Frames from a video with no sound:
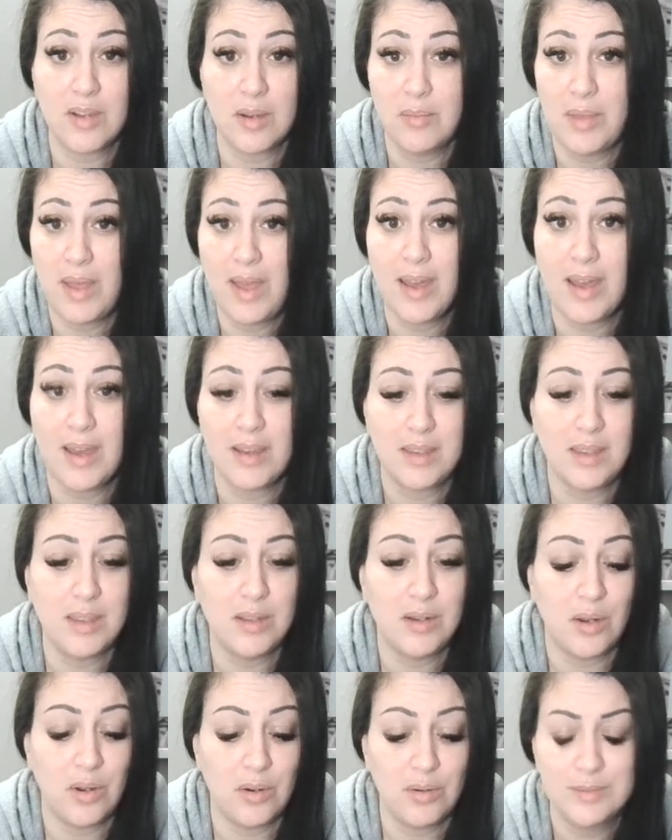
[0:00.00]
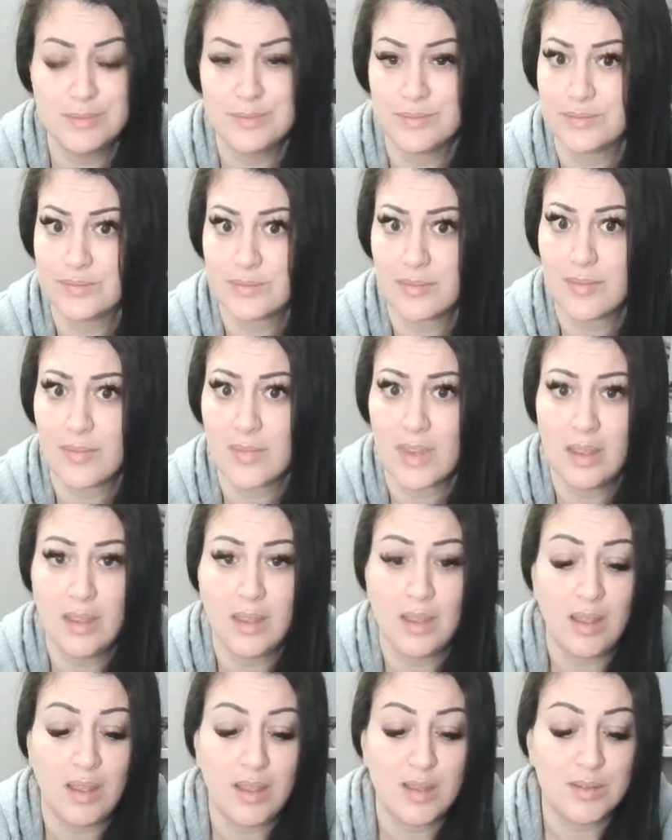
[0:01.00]
back, you know?
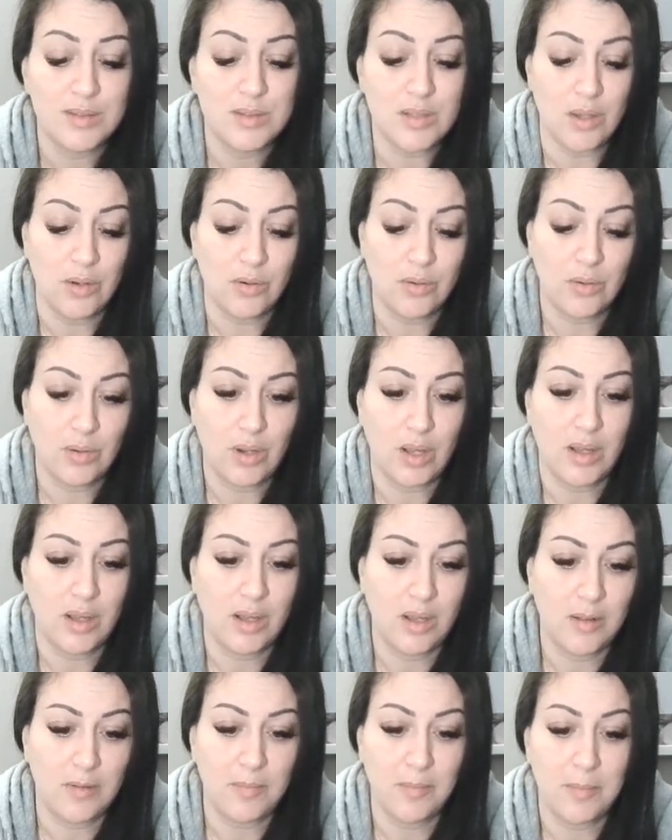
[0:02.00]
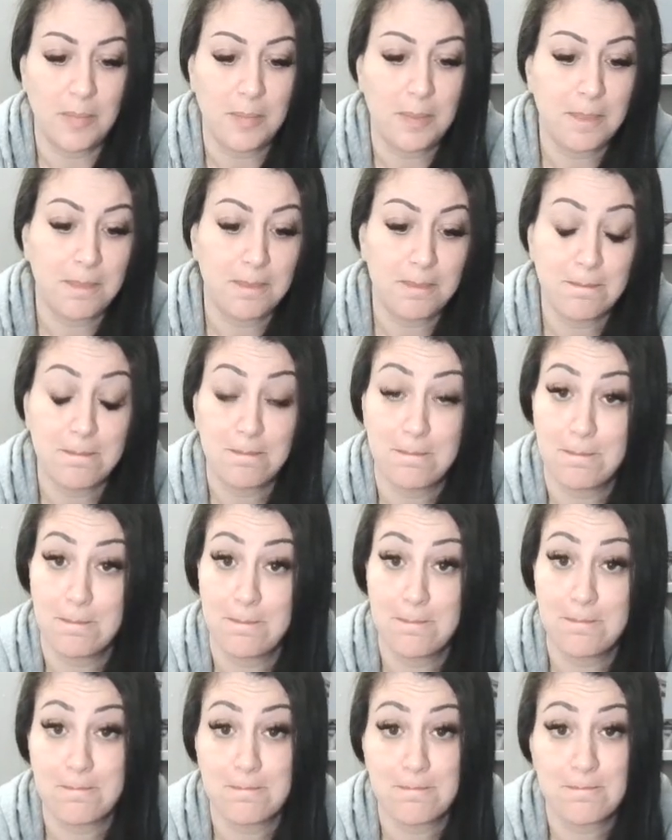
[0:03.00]
So, um...
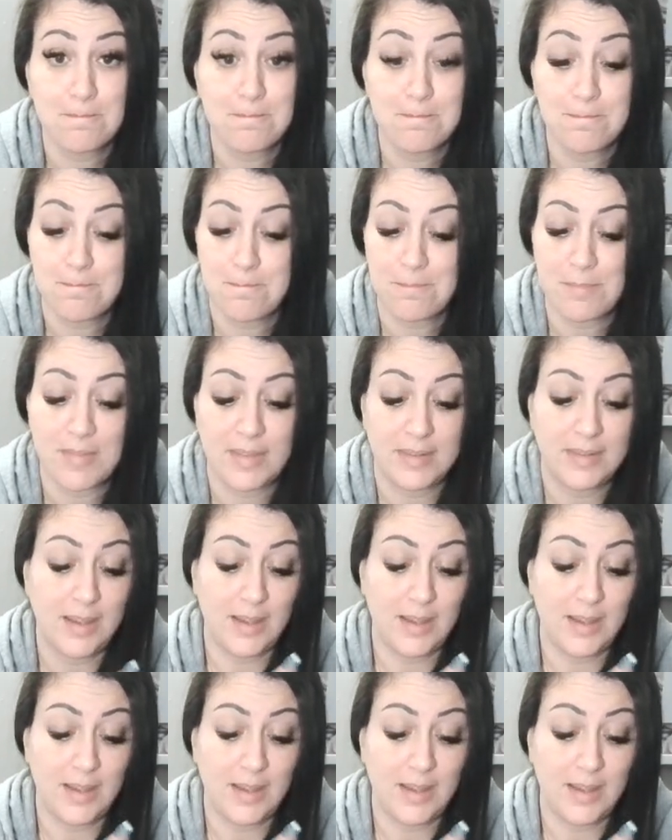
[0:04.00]
yeah,